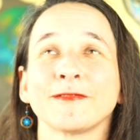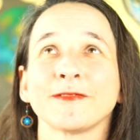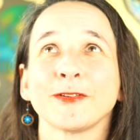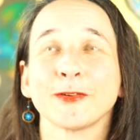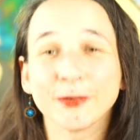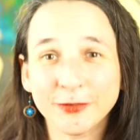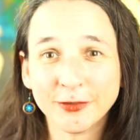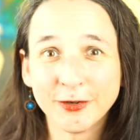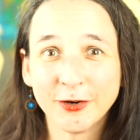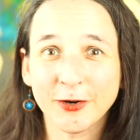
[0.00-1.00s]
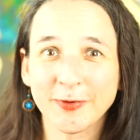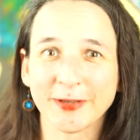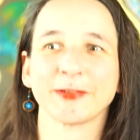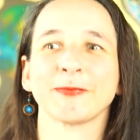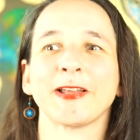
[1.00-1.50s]
years ago
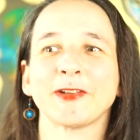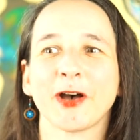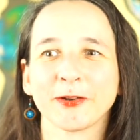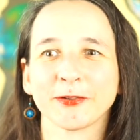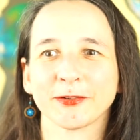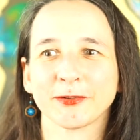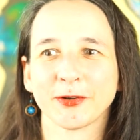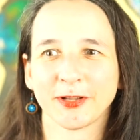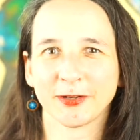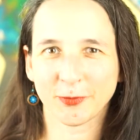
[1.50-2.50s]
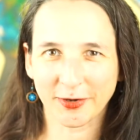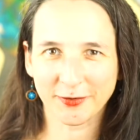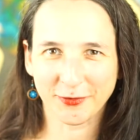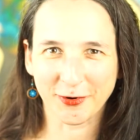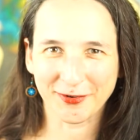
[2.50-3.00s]
because my daughters are turning
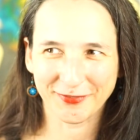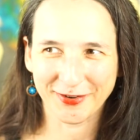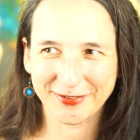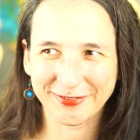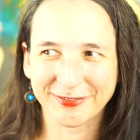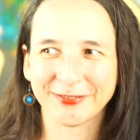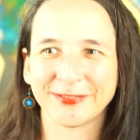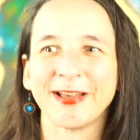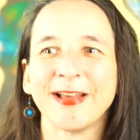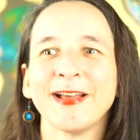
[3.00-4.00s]
24 very soon.